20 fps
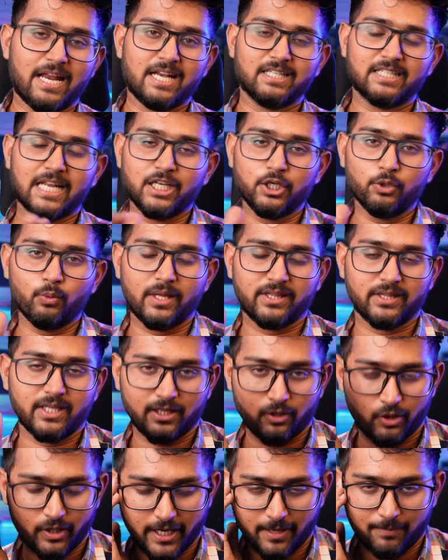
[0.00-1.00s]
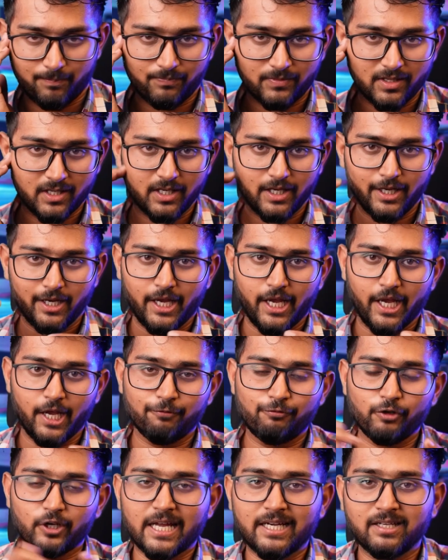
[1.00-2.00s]
I'll tell you one thing, okay?
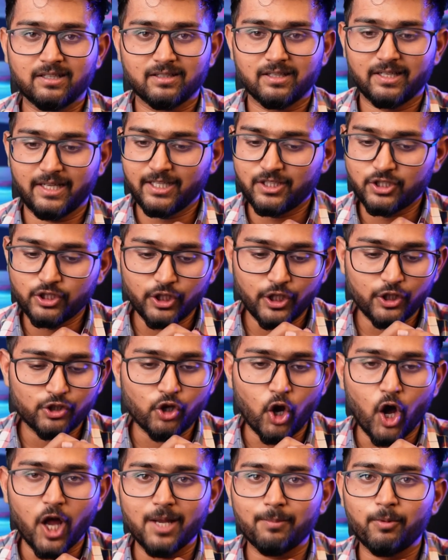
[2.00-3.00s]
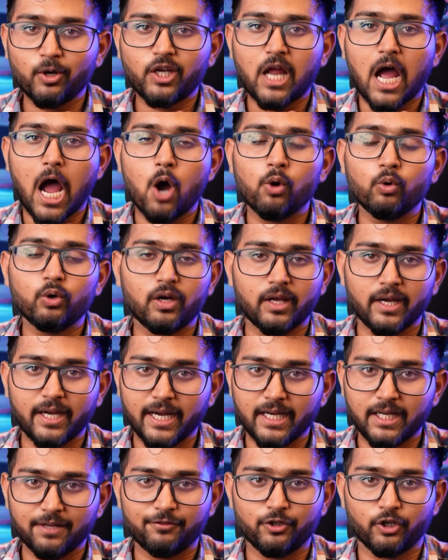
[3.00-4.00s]
If you can, it's all about how
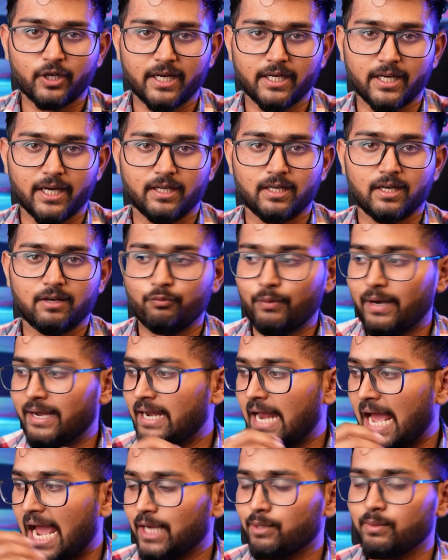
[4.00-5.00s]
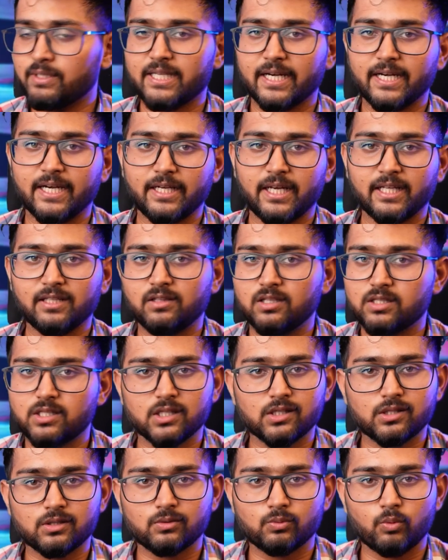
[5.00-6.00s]
creative you can get. When I was editing, this
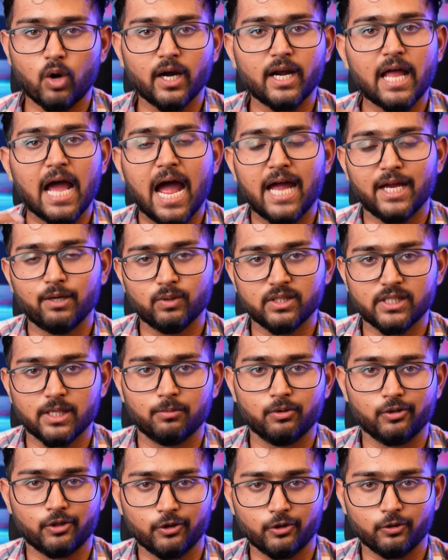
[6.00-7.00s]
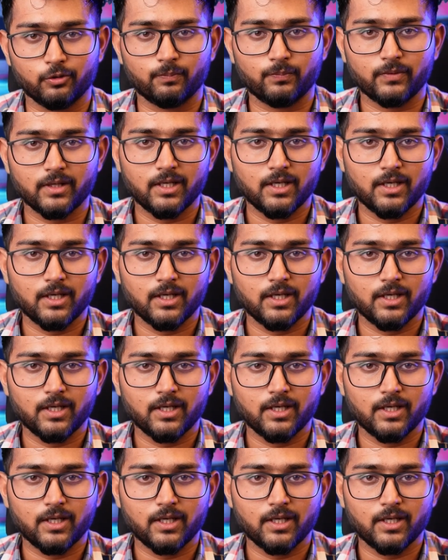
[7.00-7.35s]
is what I was able to do.